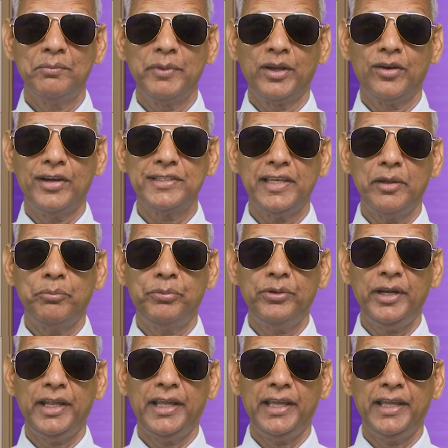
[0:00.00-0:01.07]
because I
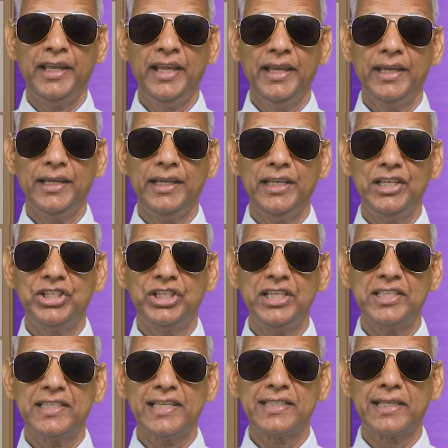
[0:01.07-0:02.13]
pray in
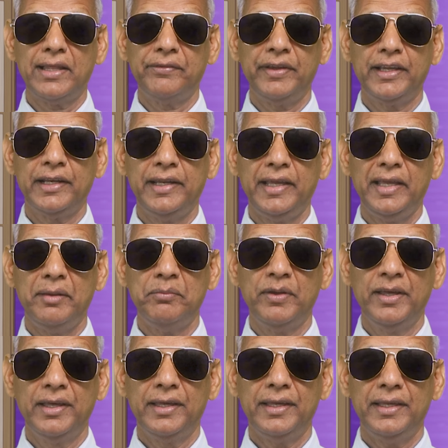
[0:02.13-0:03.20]
Jesus' loving name.
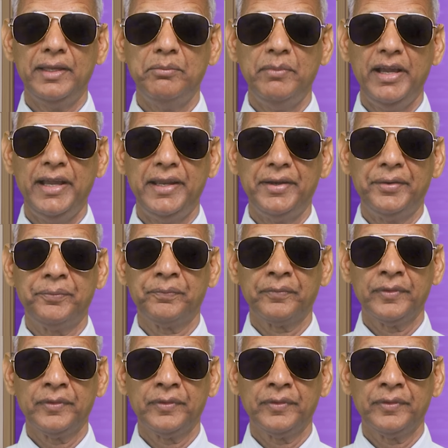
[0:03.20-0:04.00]
Amen.